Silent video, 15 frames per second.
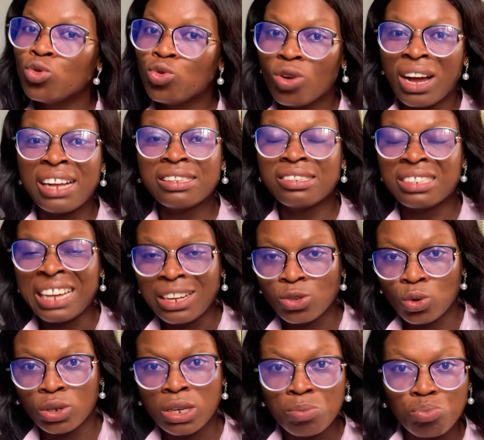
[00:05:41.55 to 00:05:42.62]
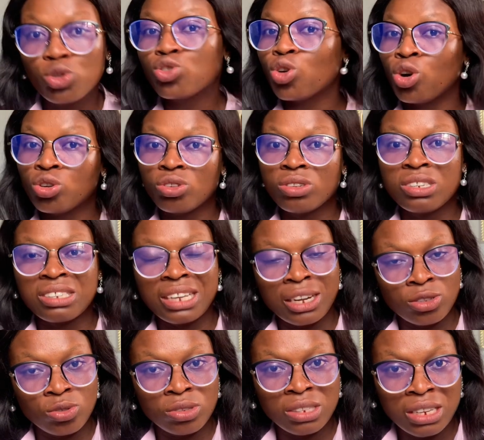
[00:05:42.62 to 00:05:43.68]
You can decide to keep it or you
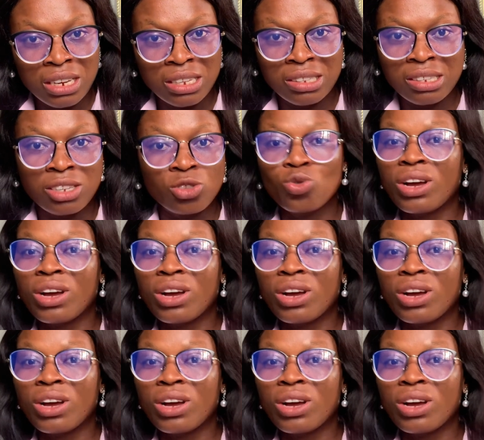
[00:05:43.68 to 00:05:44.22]
decide to delete it.